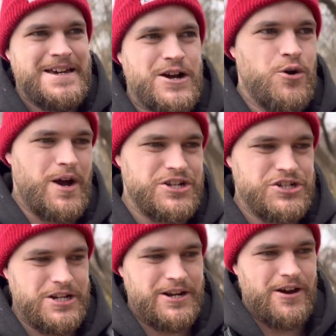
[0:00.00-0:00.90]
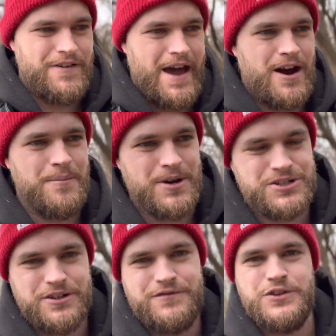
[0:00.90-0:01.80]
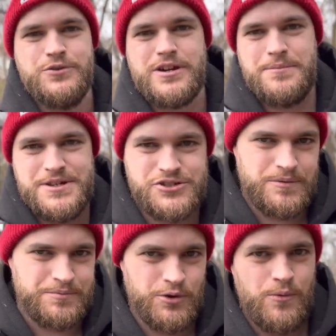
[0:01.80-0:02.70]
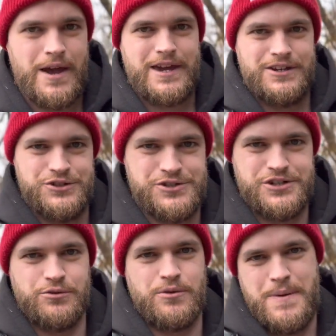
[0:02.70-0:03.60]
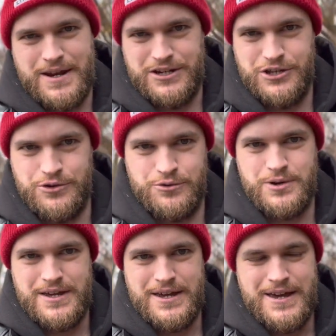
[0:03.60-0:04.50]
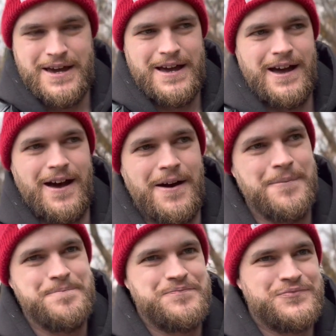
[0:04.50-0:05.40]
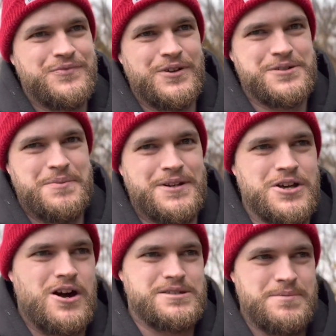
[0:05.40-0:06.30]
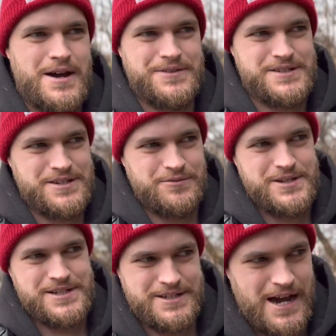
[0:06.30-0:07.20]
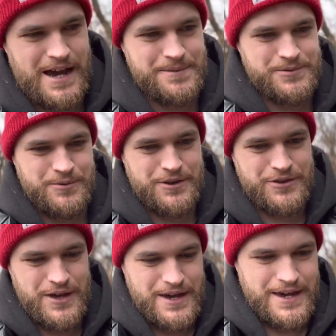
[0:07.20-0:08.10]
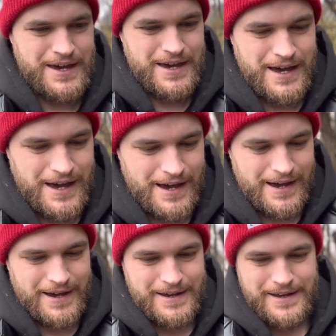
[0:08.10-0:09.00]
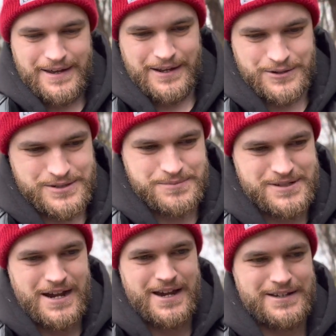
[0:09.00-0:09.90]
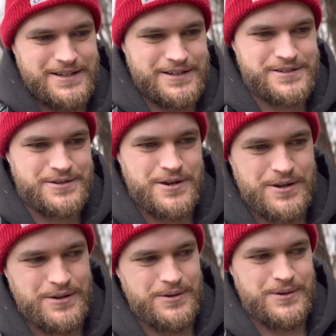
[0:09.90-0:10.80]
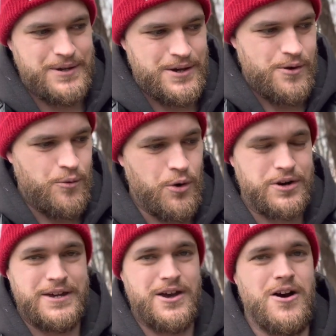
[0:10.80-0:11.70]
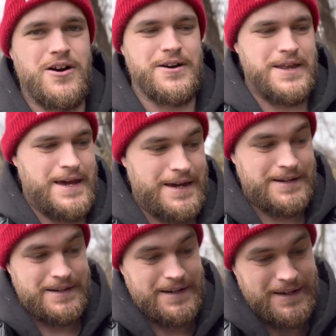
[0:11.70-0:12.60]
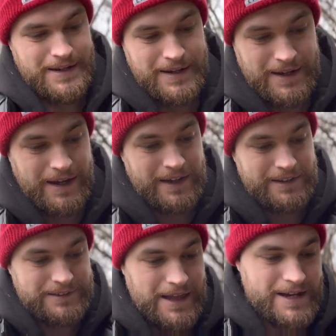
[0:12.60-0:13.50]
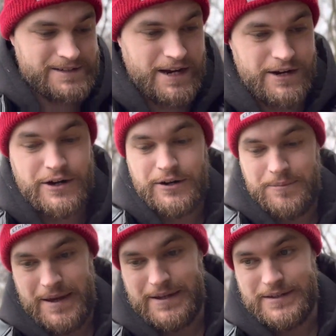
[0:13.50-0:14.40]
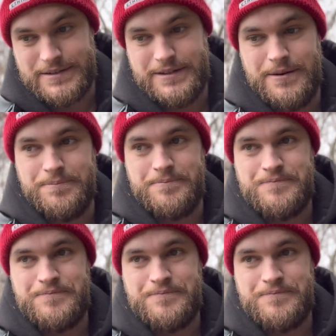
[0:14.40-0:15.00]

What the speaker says: question of how much of you can be stripped away and you still remain you. There's been talks about this in recent times with, you know, some scientists working on and last I heard, making some